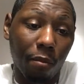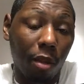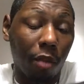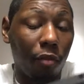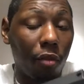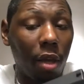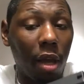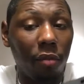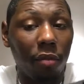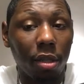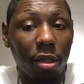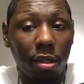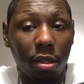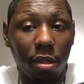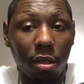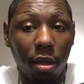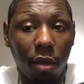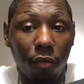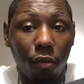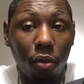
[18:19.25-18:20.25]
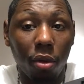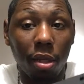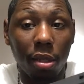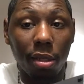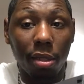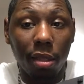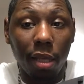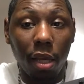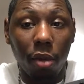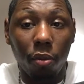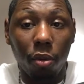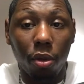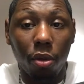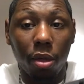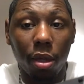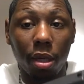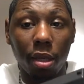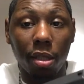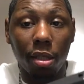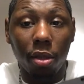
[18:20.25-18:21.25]
If you're in a state where you
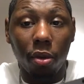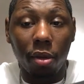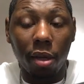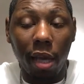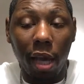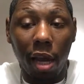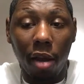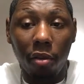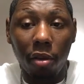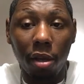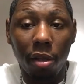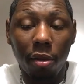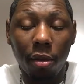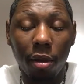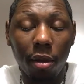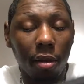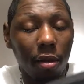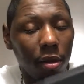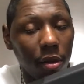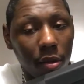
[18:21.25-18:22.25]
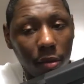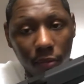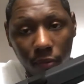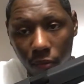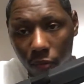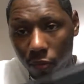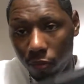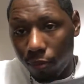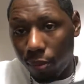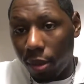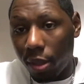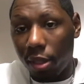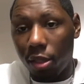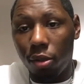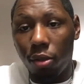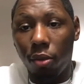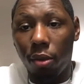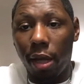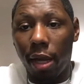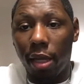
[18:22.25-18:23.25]
can conceal carry, please
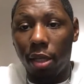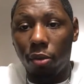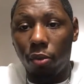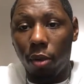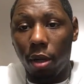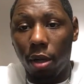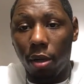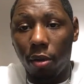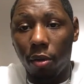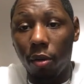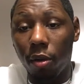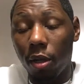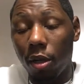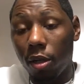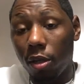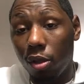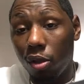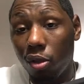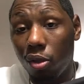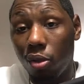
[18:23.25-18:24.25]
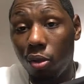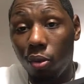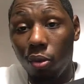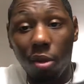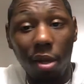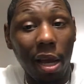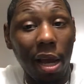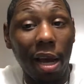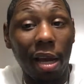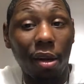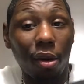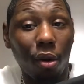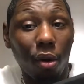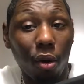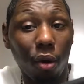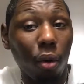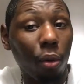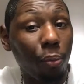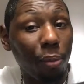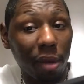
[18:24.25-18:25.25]
do that as well. Do not
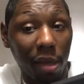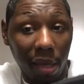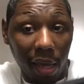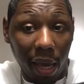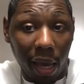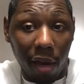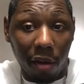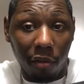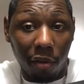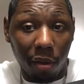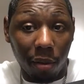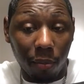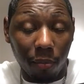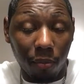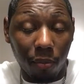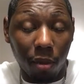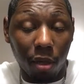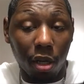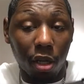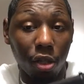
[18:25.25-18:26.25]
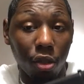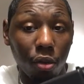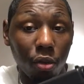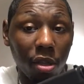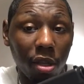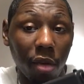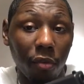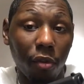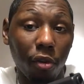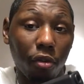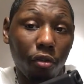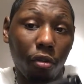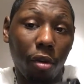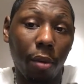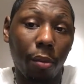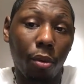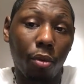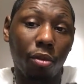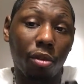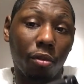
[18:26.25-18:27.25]
open carry, because you're giving
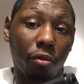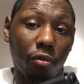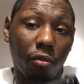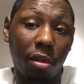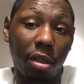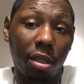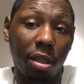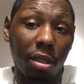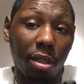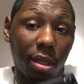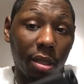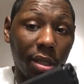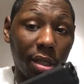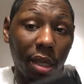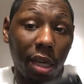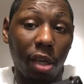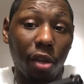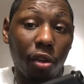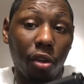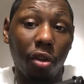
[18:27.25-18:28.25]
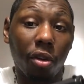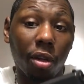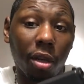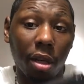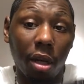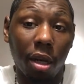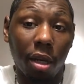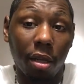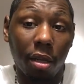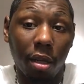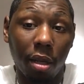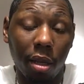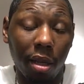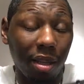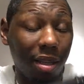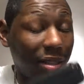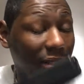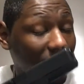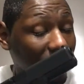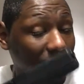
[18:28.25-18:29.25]
criminals a reason to take your gun.
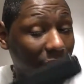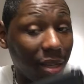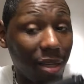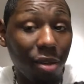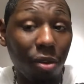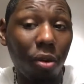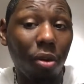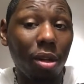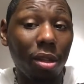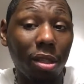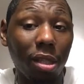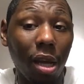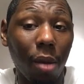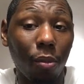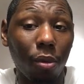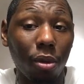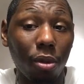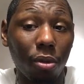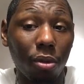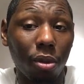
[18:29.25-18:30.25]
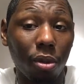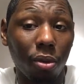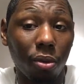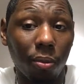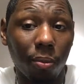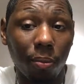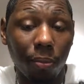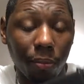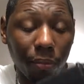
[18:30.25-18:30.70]
Seen it all the time on YouTube.